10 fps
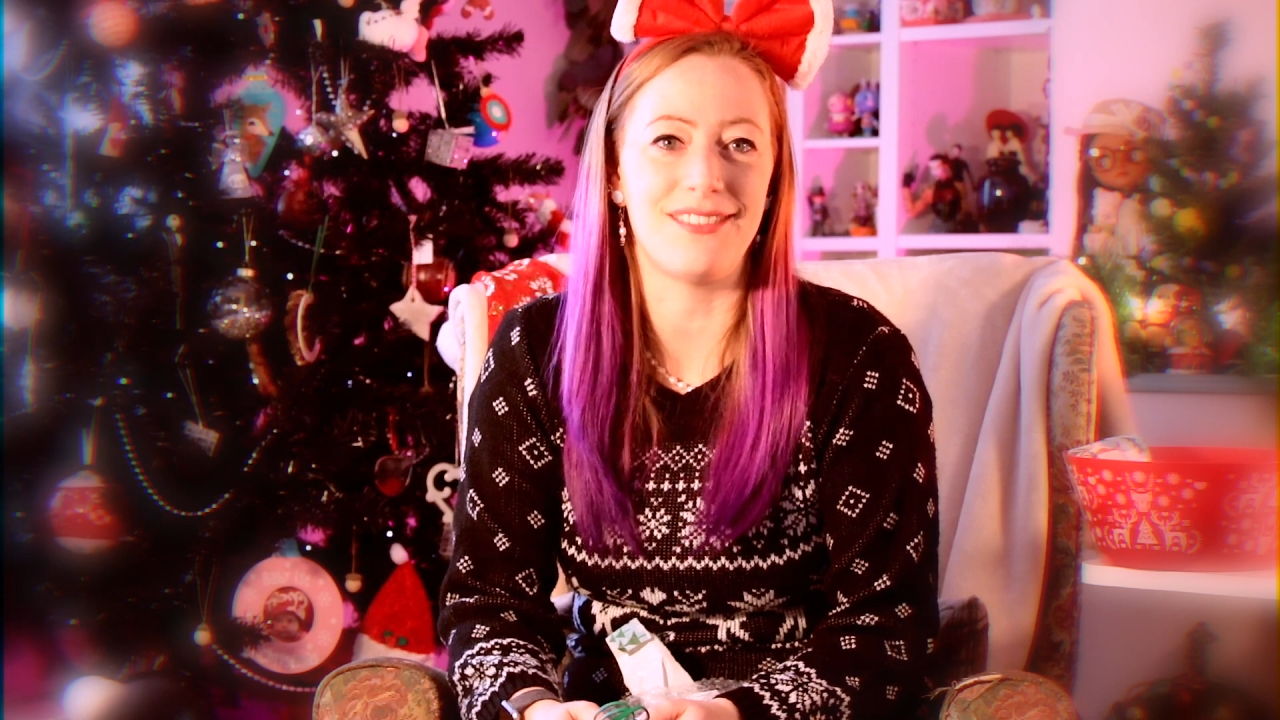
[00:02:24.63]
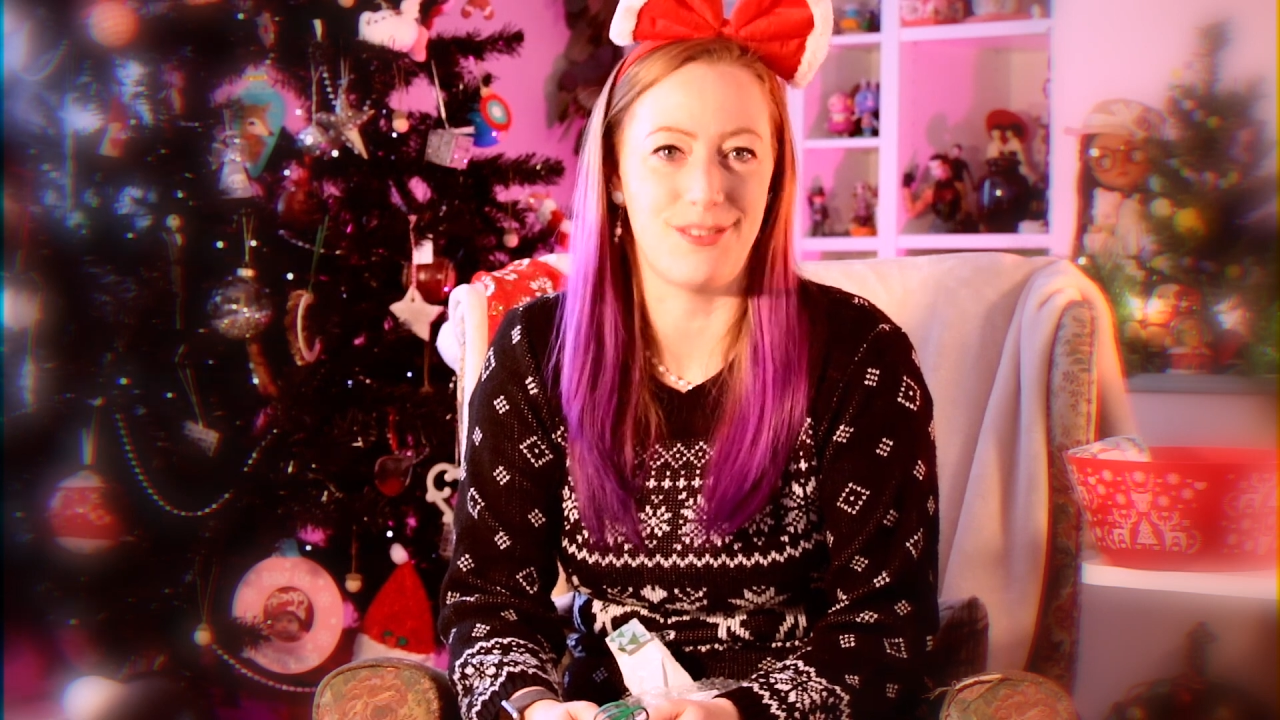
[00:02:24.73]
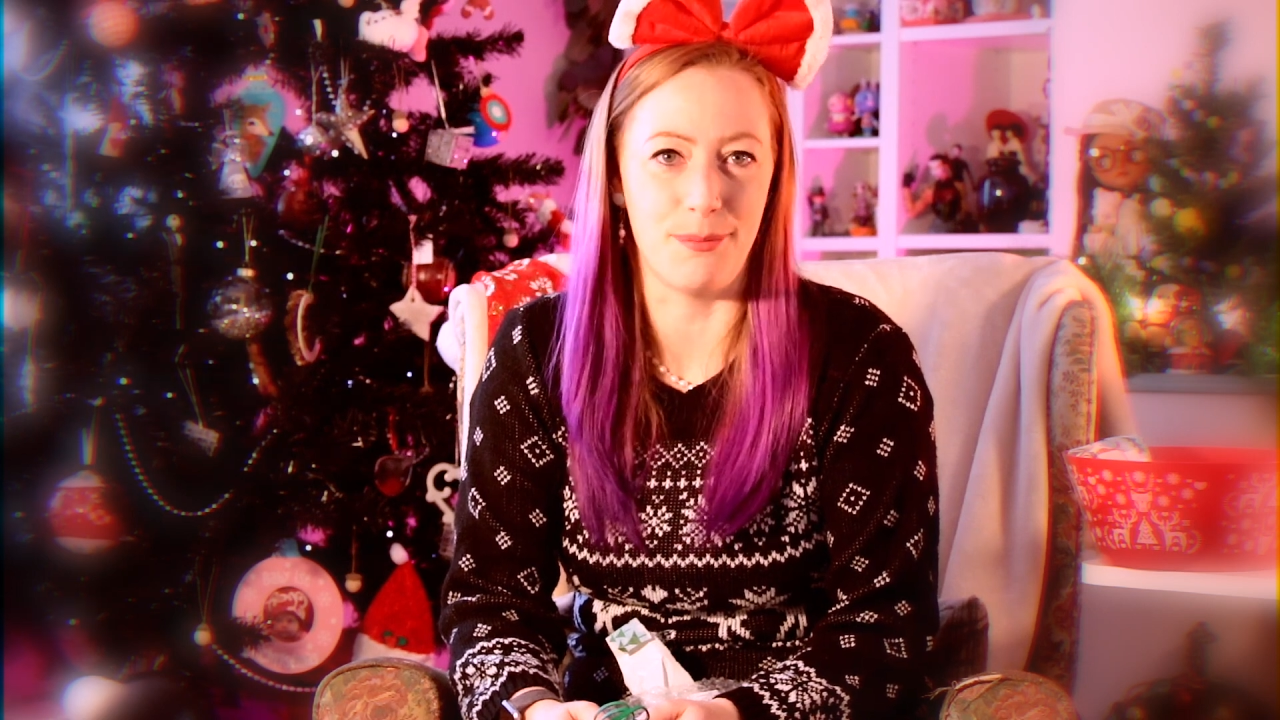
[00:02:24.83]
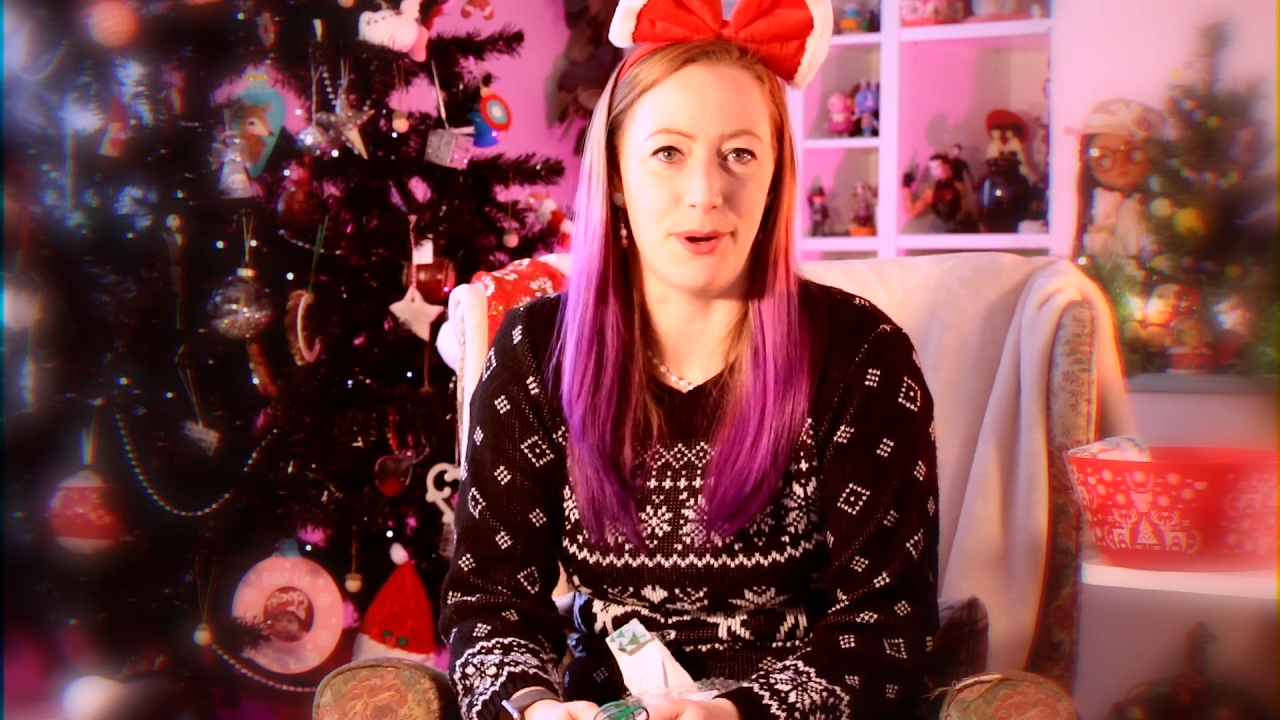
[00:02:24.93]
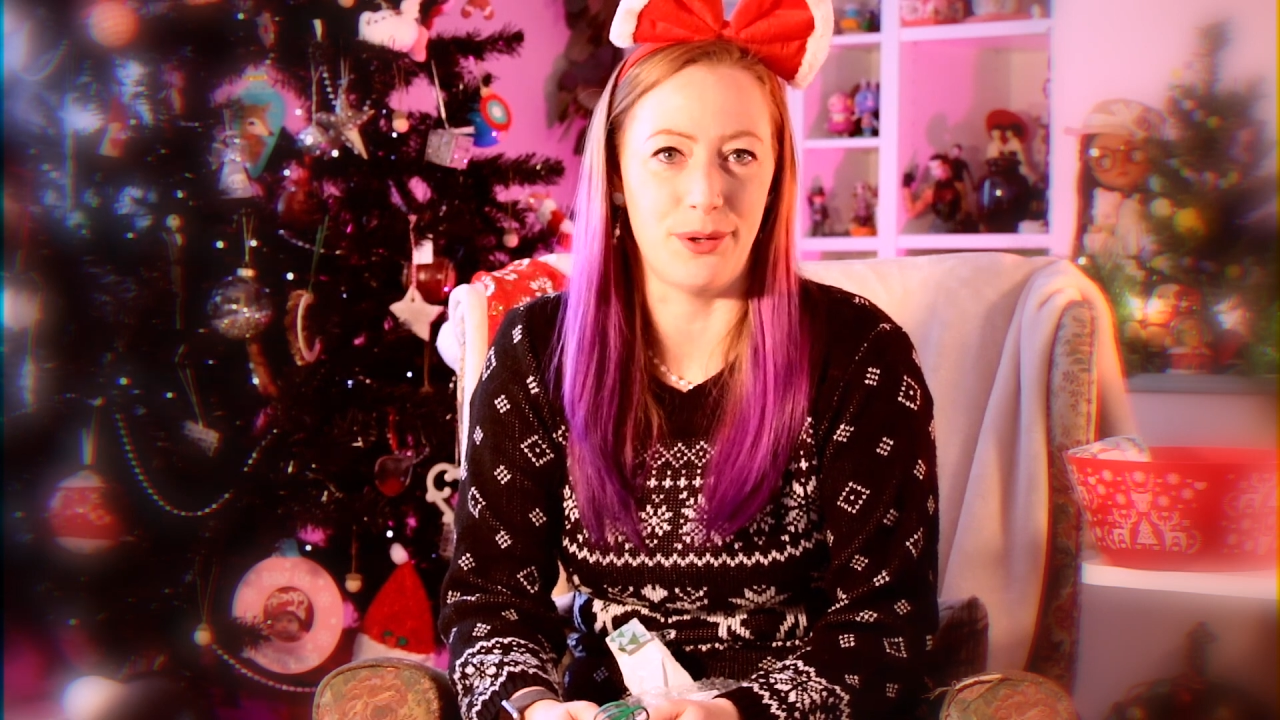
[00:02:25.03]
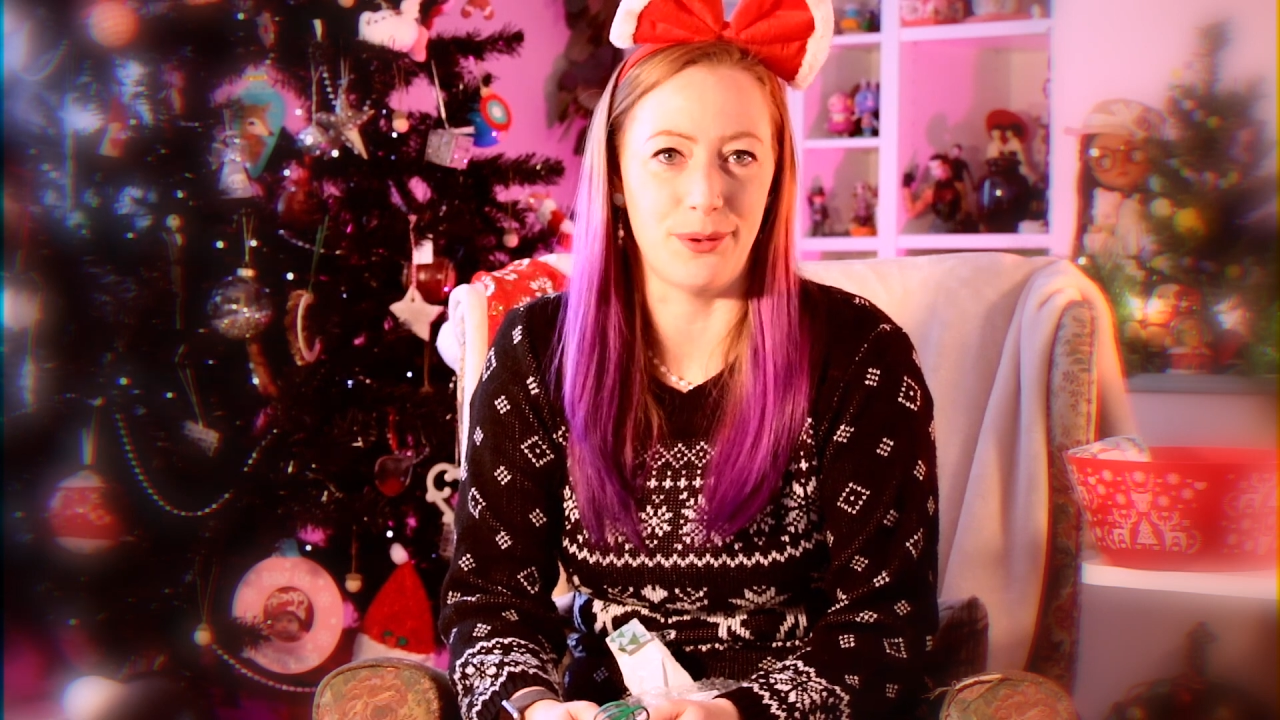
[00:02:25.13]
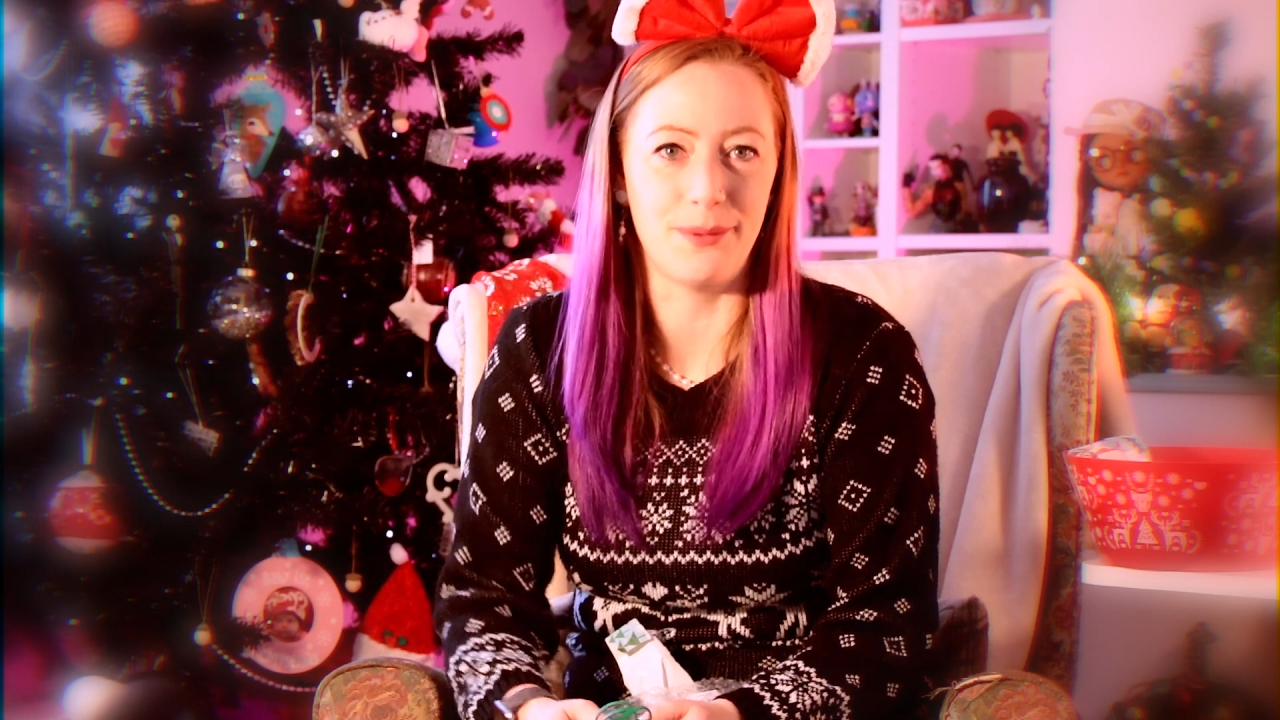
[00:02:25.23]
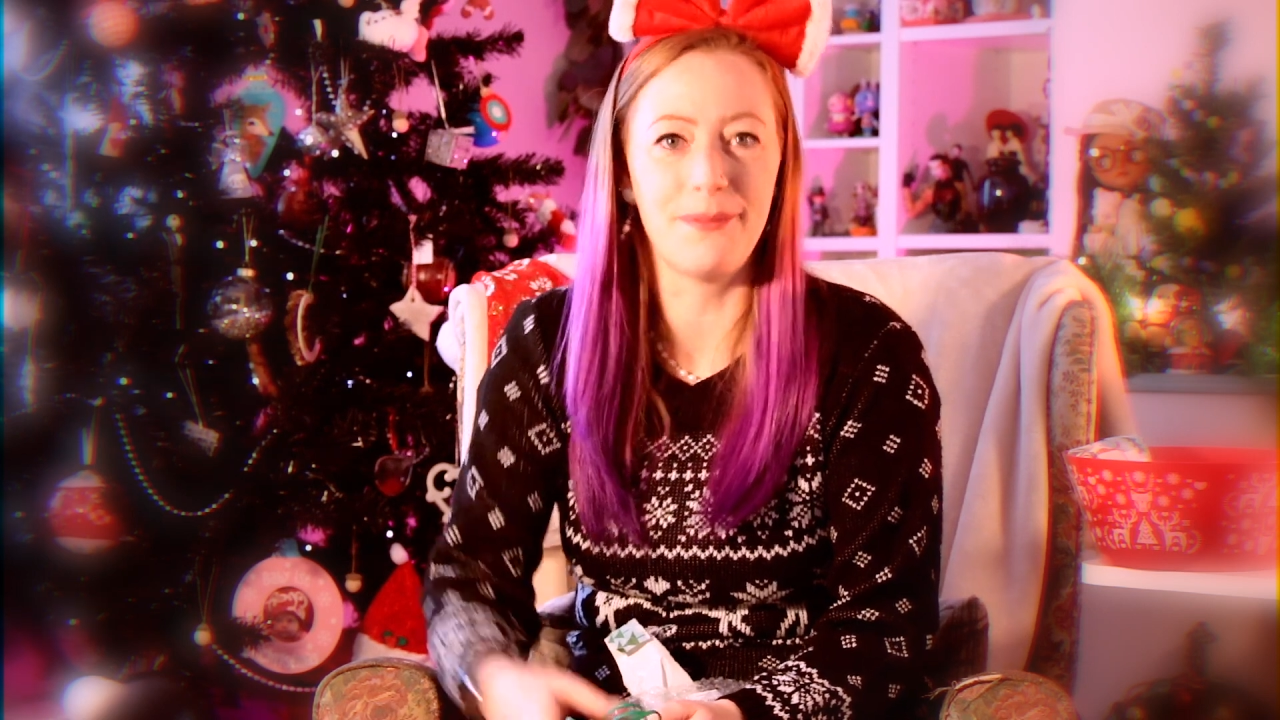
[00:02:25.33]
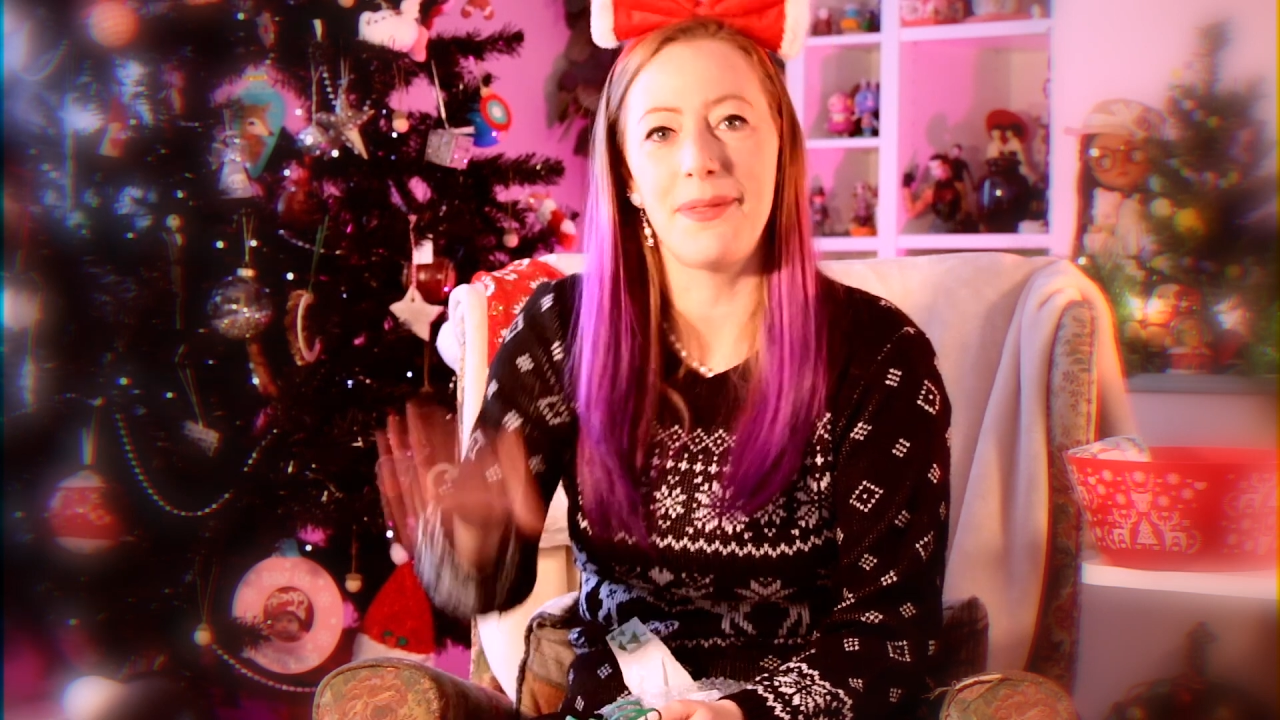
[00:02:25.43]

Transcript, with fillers: tomorrow.